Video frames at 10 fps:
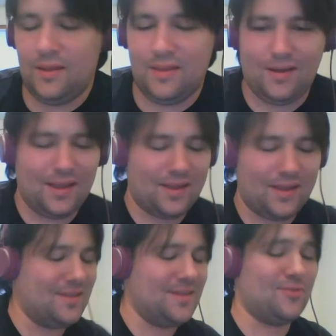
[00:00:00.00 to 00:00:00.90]
I'm like,
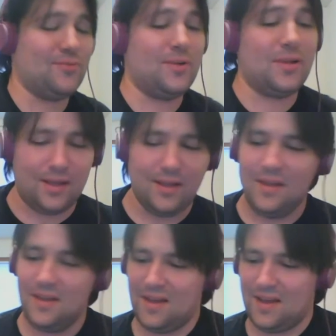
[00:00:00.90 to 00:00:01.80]
this is really
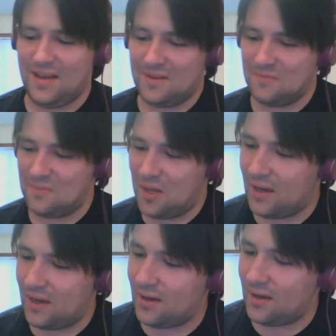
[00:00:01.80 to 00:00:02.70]

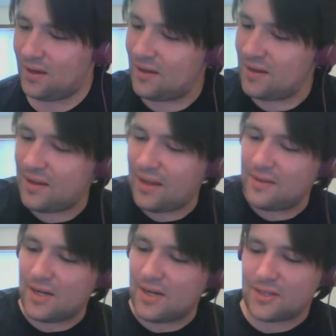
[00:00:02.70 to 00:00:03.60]

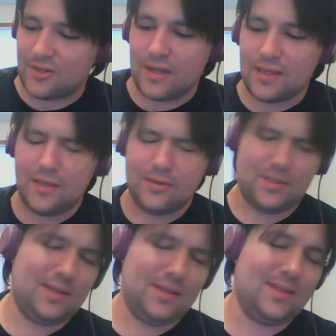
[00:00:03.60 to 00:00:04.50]
Dr. Elio's
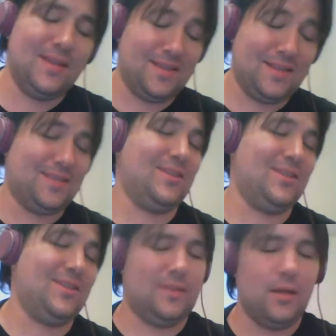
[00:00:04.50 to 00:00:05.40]
like, this is
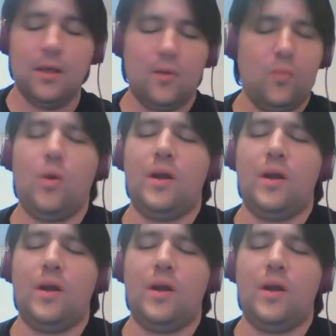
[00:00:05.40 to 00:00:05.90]
just what